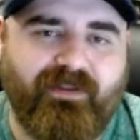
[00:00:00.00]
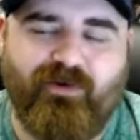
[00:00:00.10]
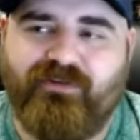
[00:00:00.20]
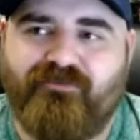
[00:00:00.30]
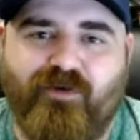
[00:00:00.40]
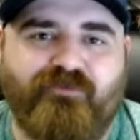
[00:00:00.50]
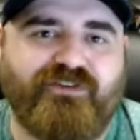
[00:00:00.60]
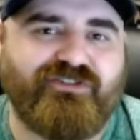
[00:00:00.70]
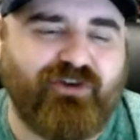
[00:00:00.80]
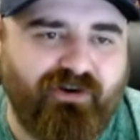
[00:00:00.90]
You only vote for
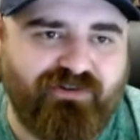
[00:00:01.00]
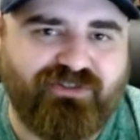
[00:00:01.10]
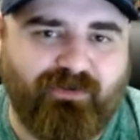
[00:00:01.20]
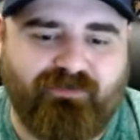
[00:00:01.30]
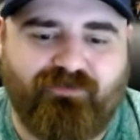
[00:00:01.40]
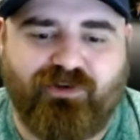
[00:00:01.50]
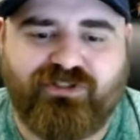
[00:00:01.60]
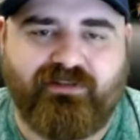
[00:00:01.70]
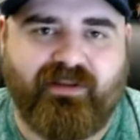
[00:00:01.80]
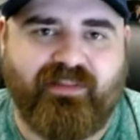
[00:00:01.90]
starters, so
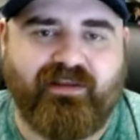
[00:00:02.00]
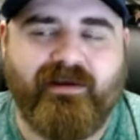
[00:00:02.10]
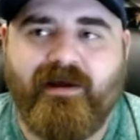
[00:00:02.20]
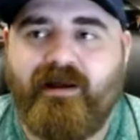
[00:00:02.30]
unfortunately, the